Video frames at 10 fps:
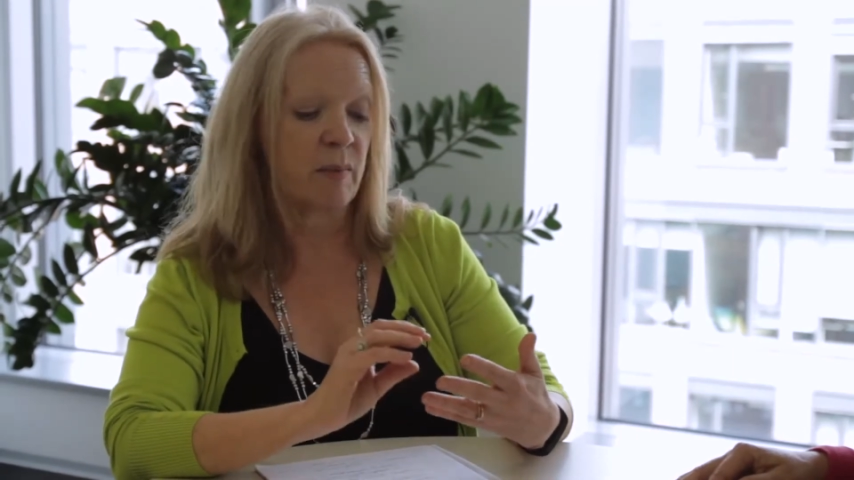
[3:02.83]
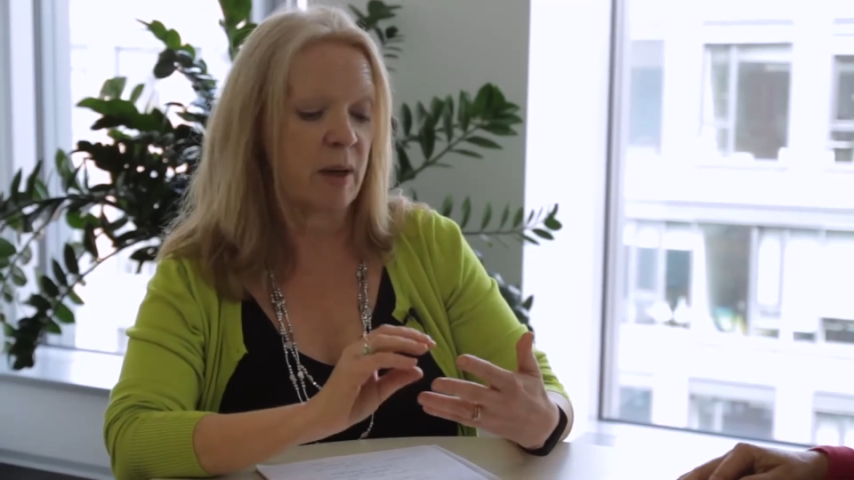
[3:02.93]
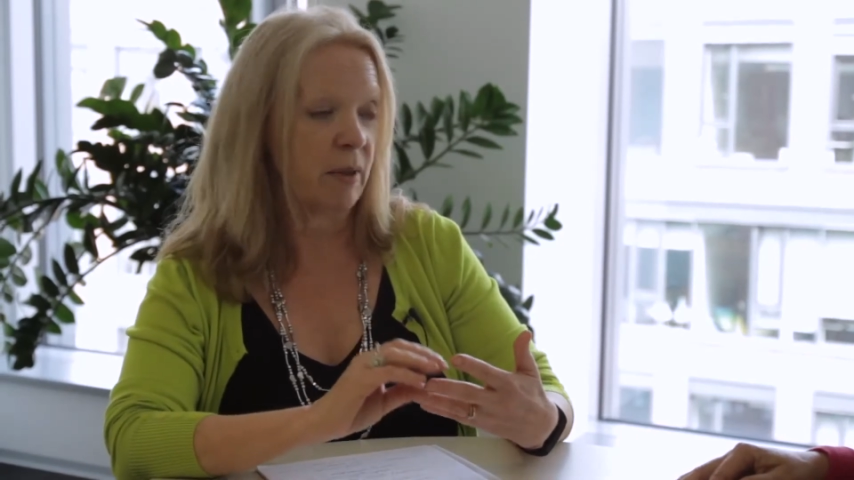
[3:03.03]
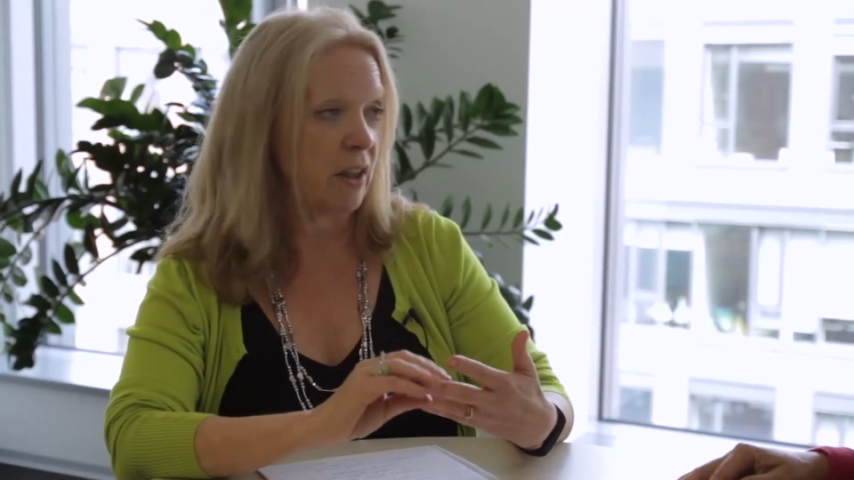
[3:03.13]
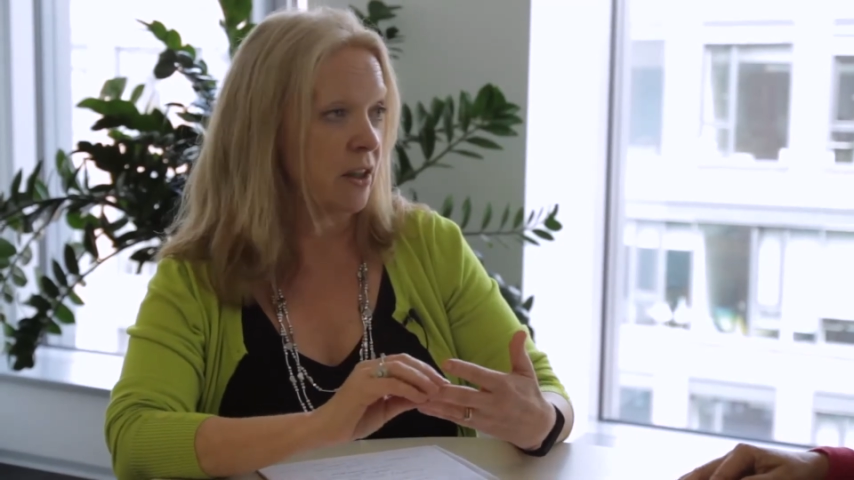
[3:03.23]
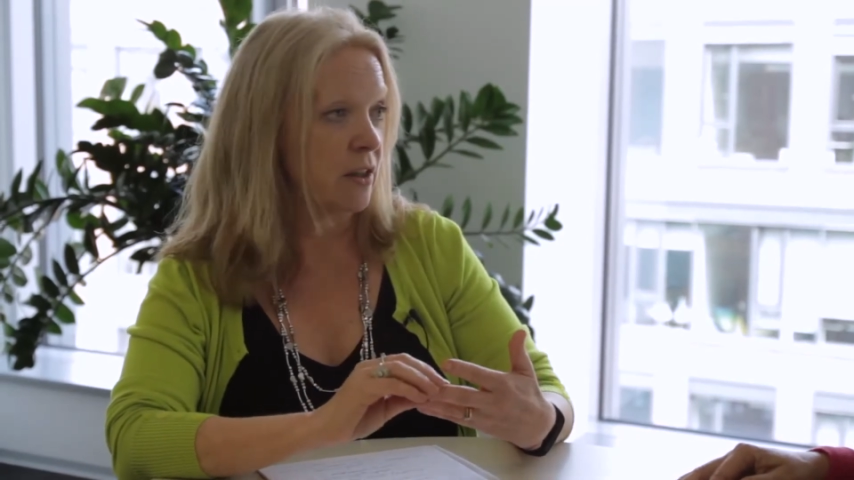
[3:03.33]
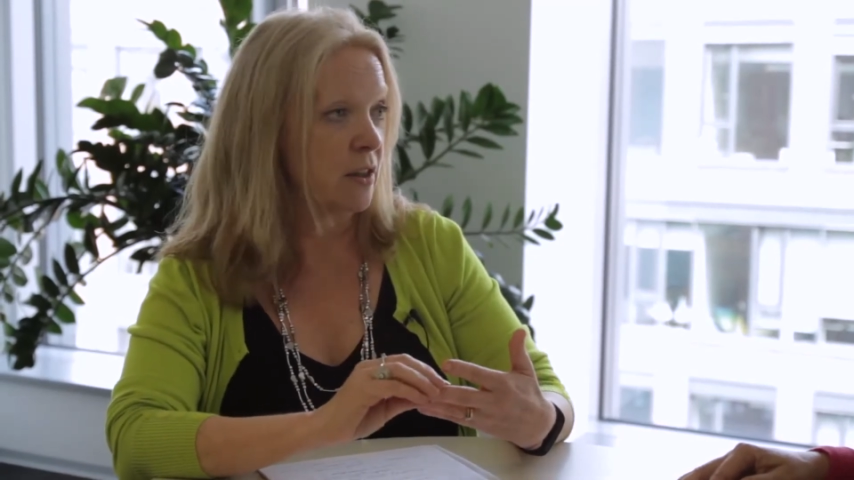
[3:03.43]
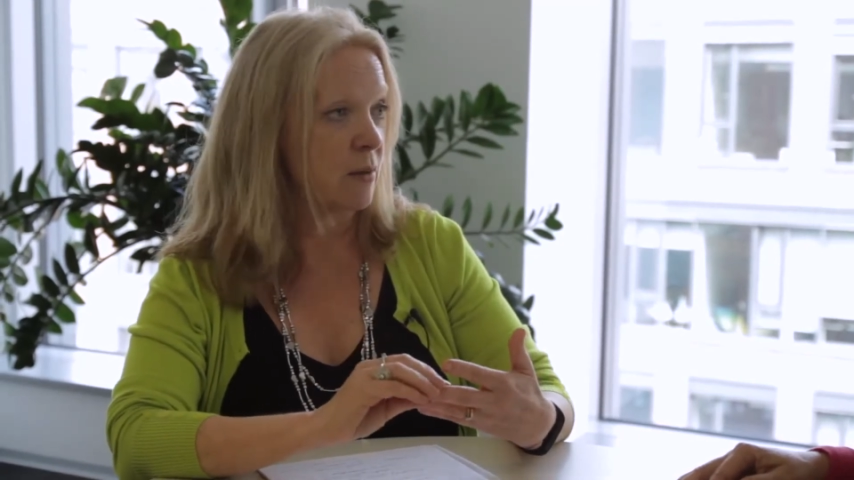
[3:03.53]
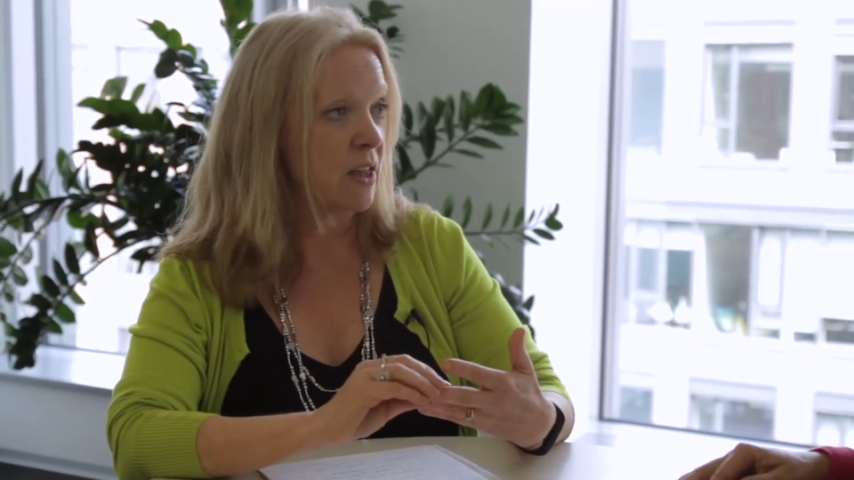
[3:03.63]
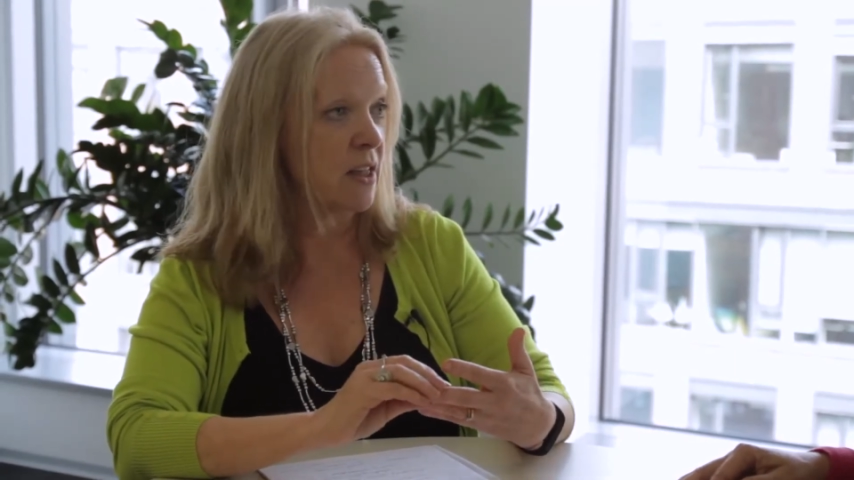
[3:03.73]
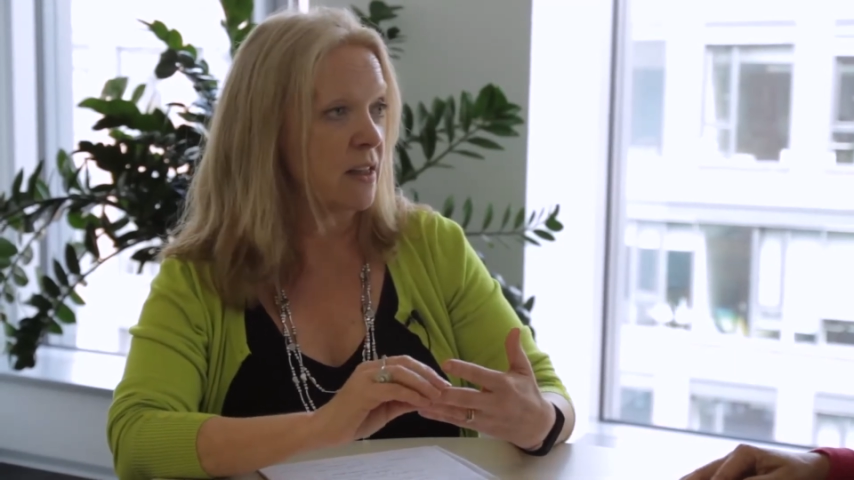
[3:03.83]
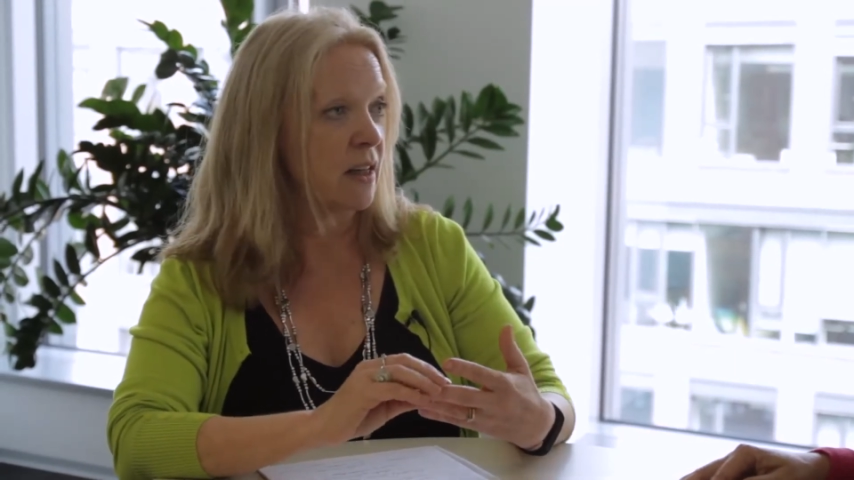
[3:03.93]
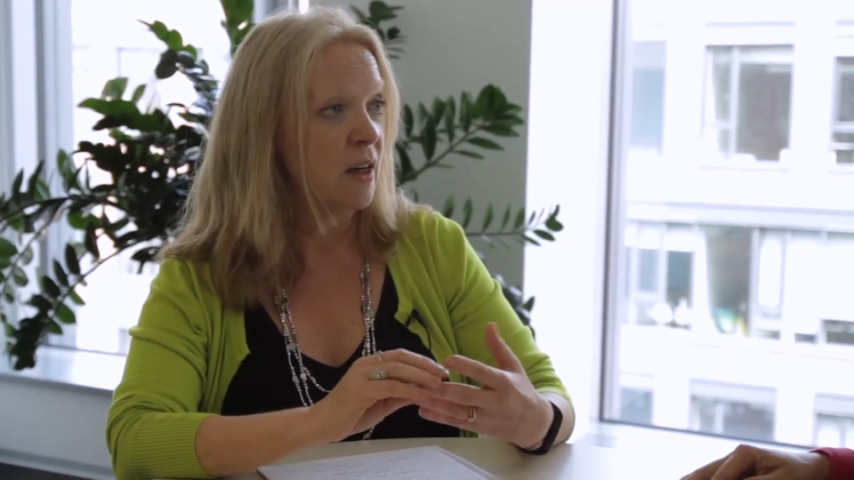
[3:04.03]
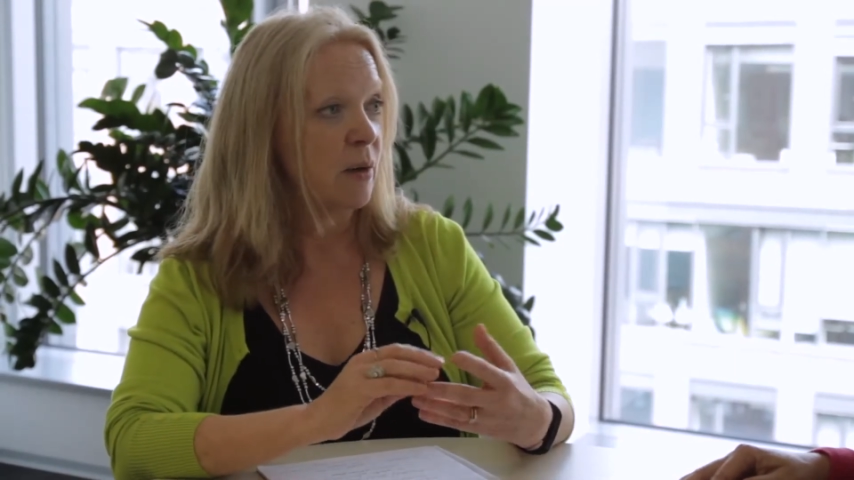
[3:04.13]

maybe the customers,